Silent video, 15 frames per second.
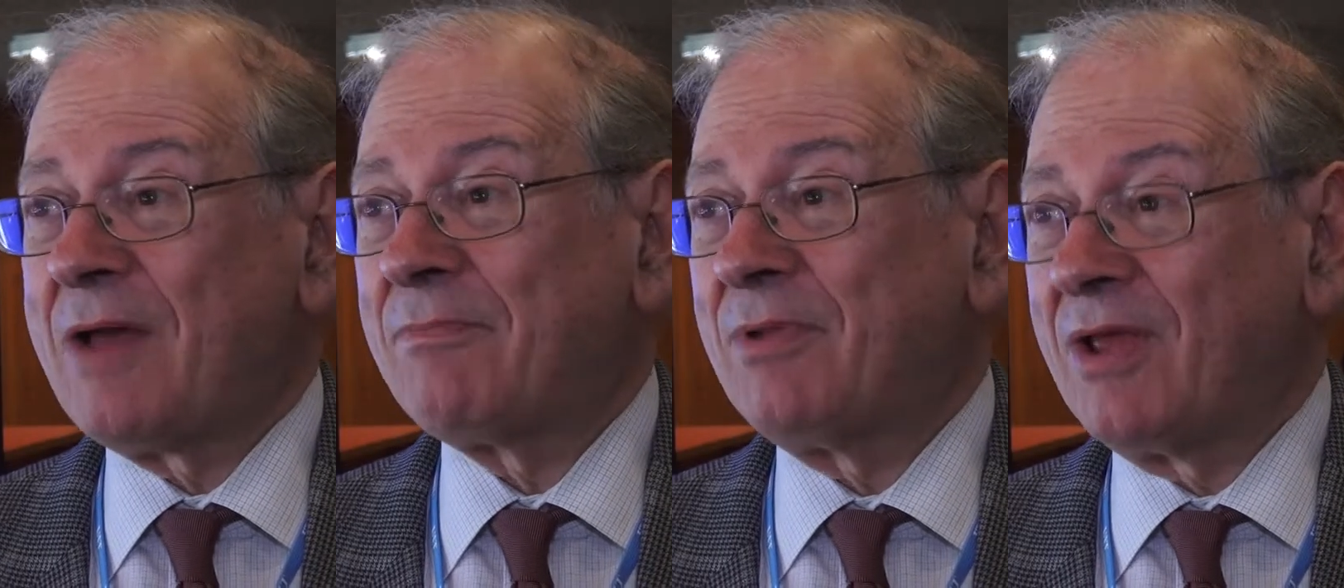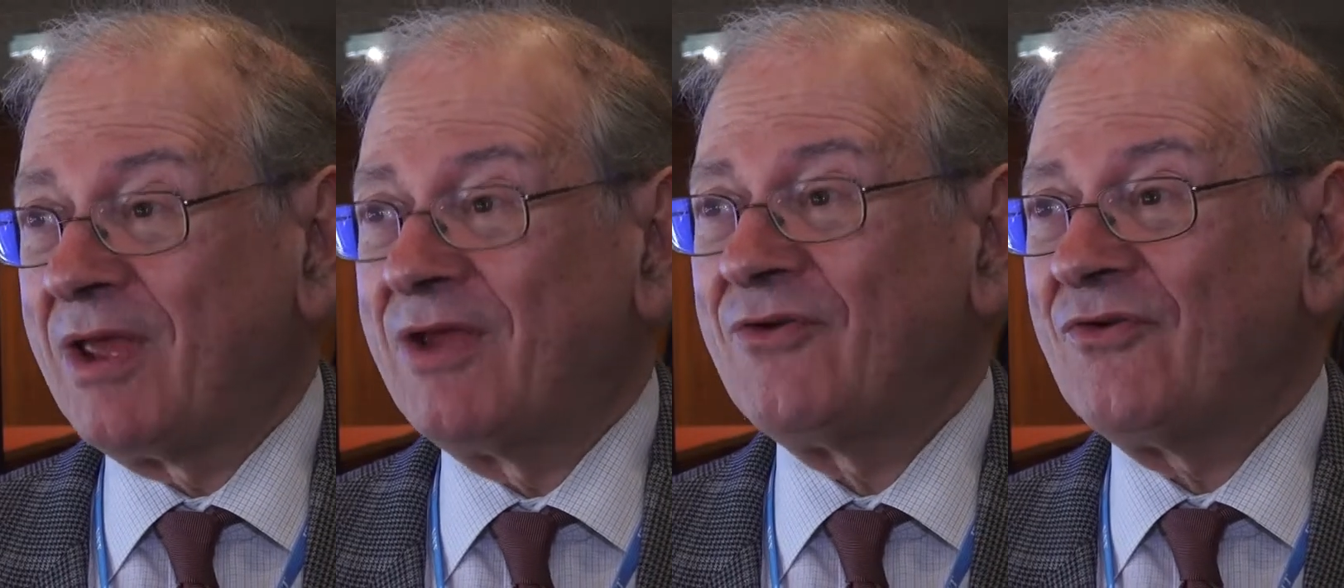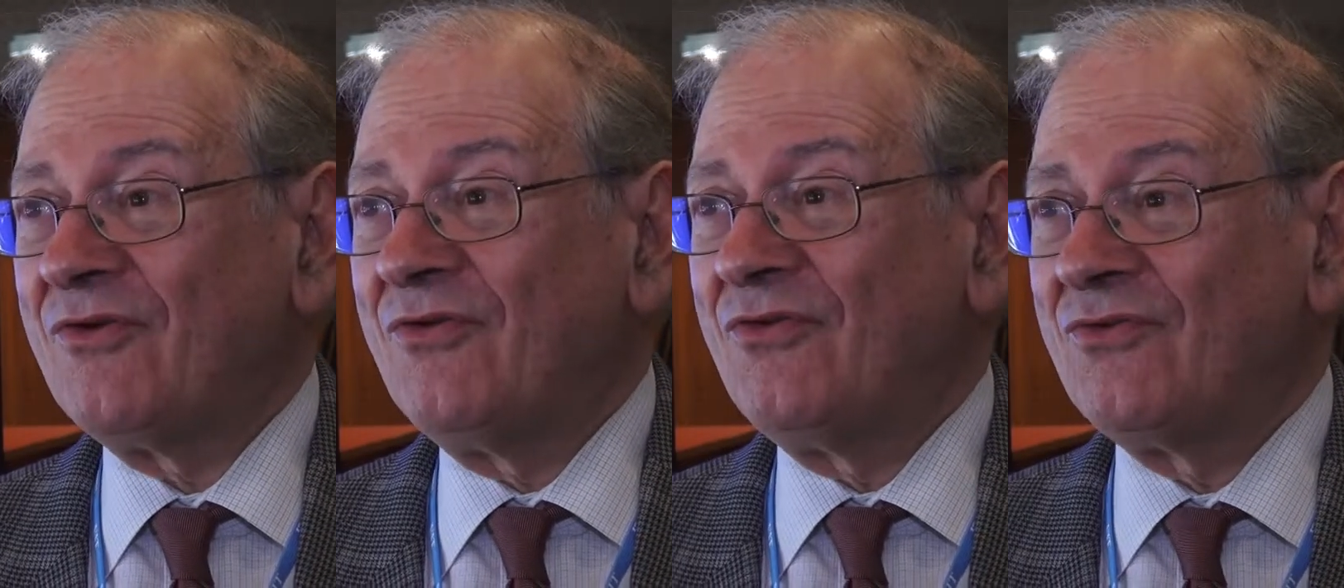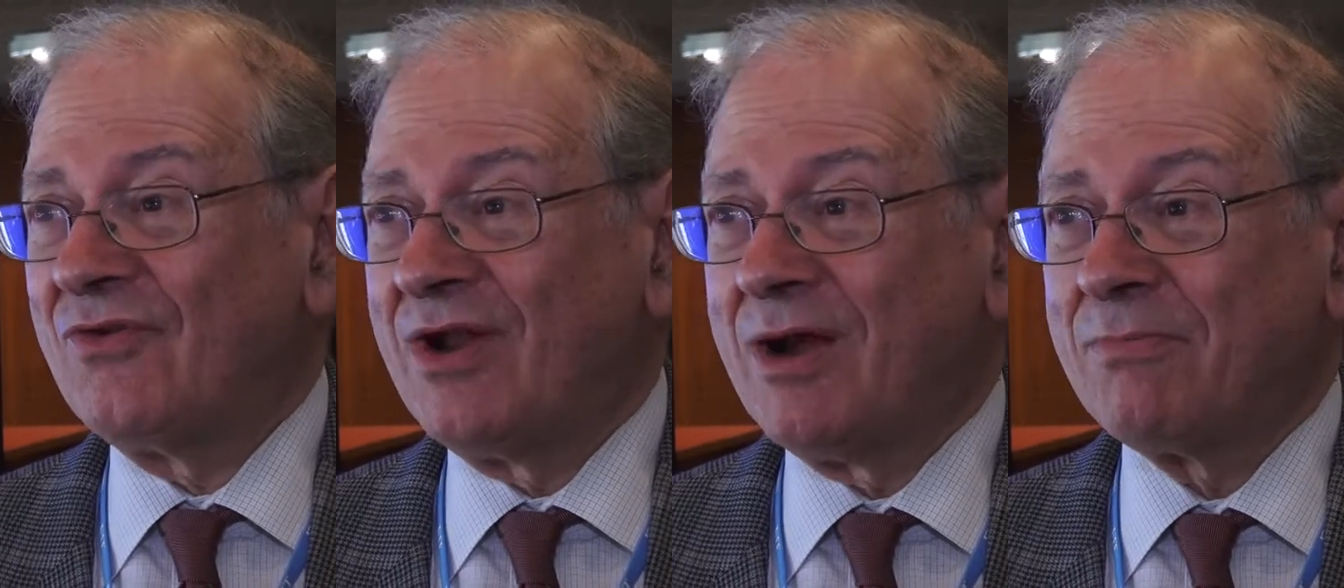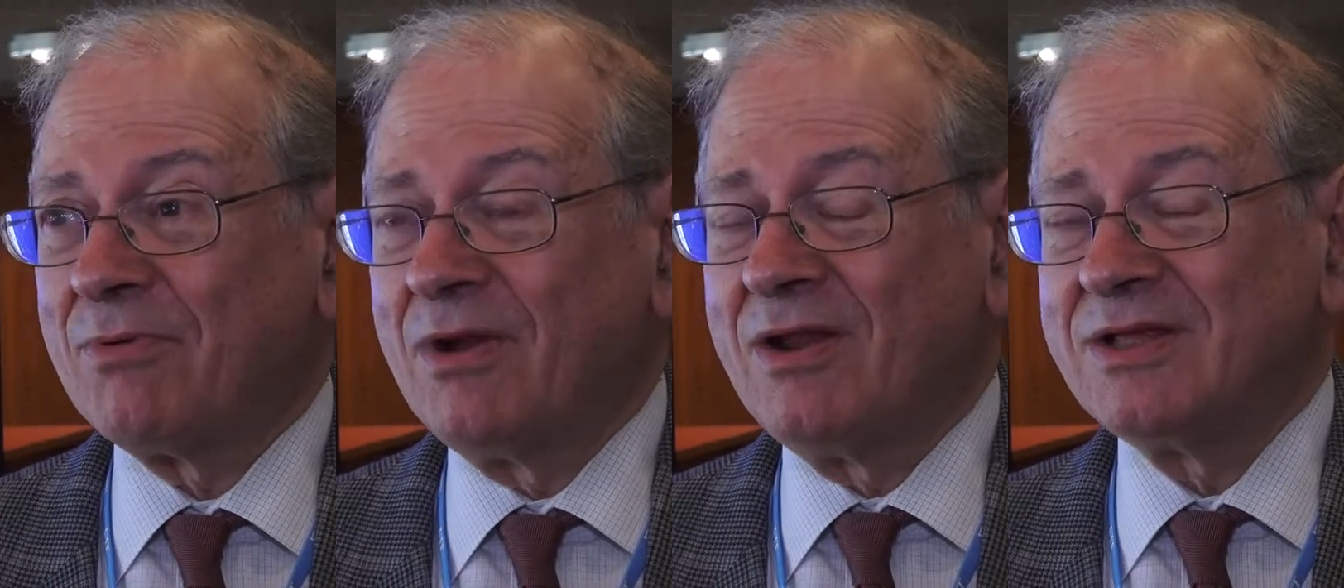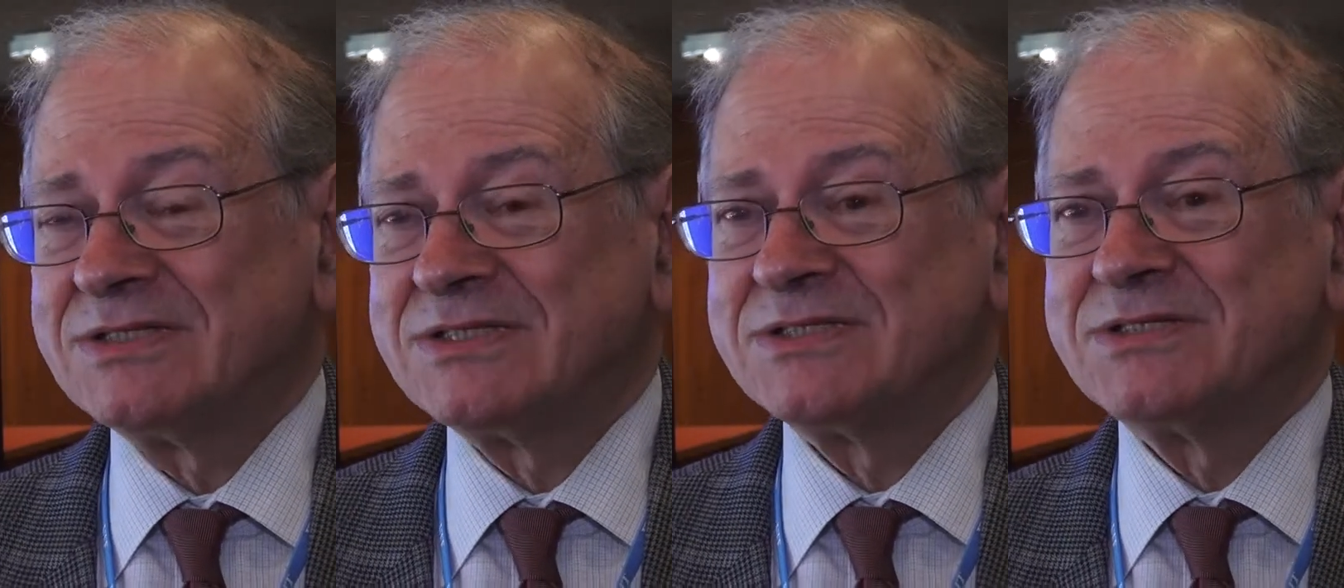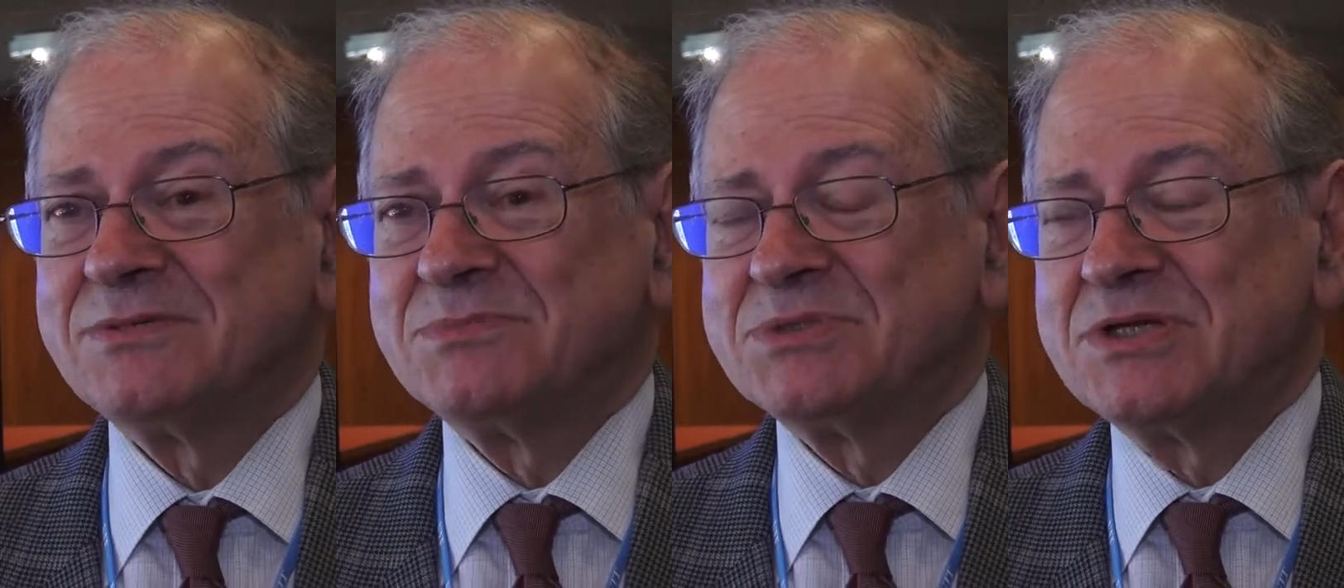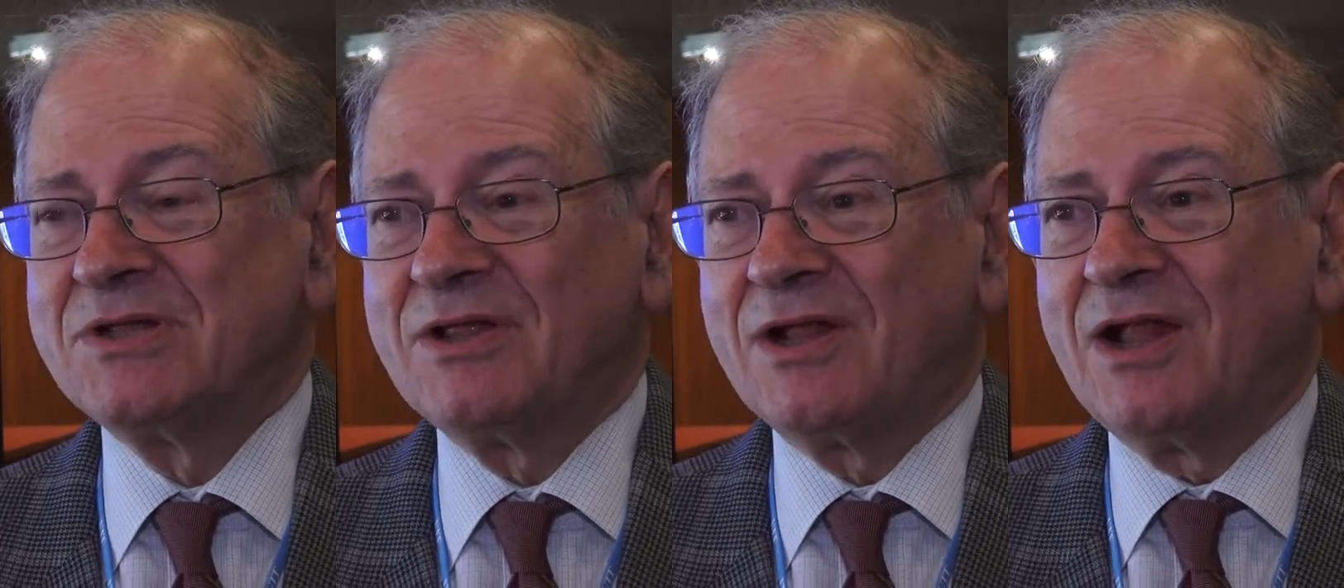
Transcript: applications and operating systems and